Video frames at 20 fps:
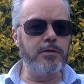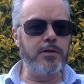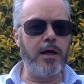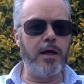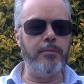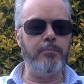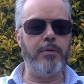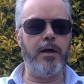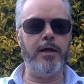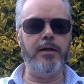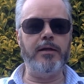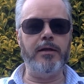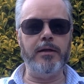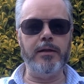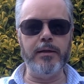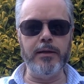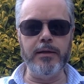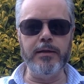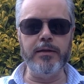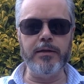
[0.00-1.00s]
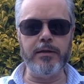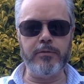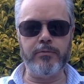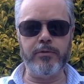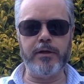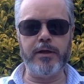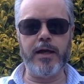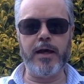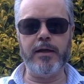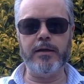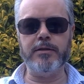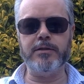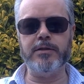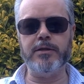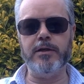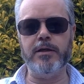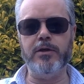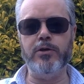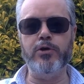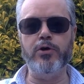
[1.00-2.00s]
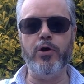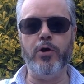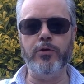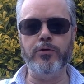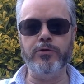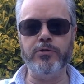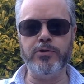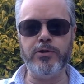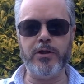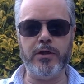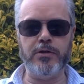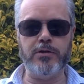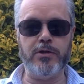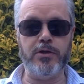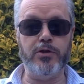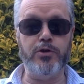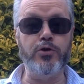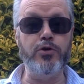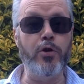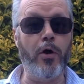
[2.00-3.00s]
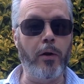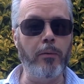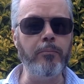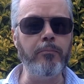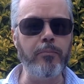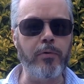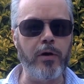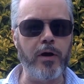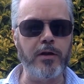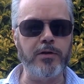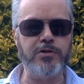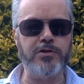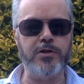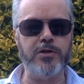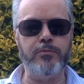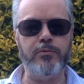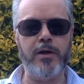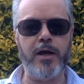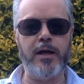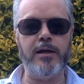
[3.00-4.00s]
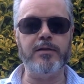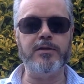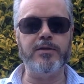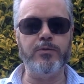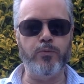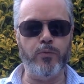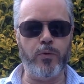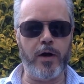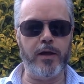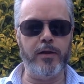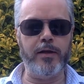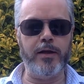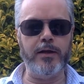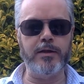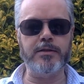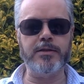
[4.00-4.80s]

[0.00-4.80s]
timeline, a linear reality, a non-changing and non-branching reality while they